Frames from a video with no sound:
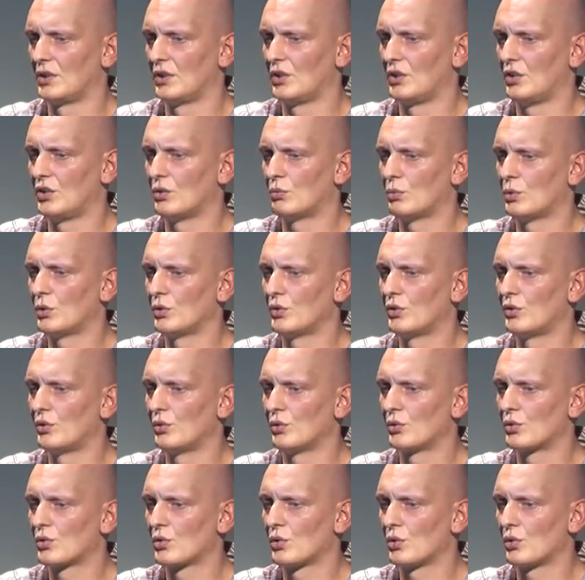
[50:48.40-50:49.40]
you want
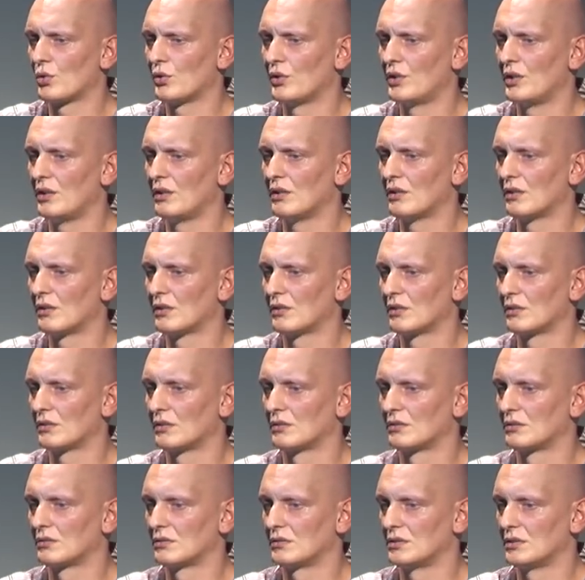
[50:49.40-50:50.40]
to call the
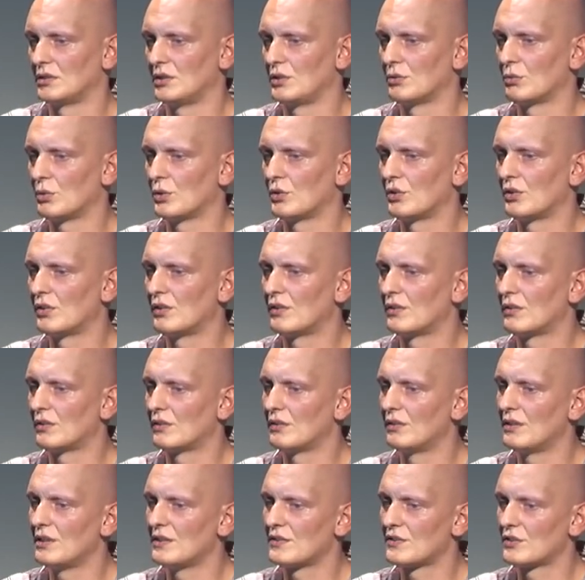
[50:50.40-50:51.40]
you
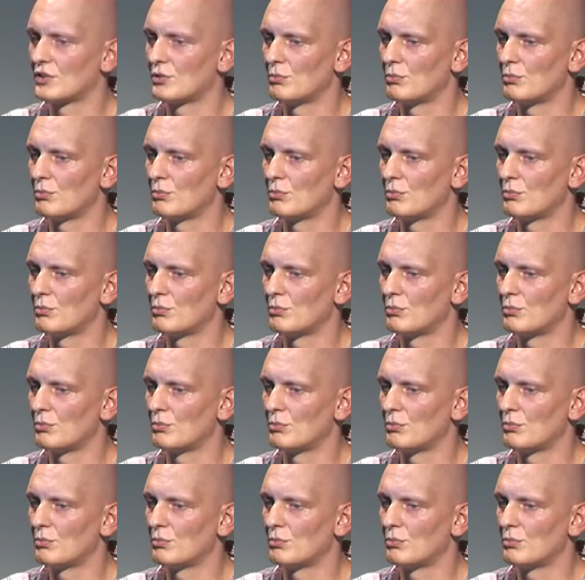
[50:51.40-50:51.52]
want this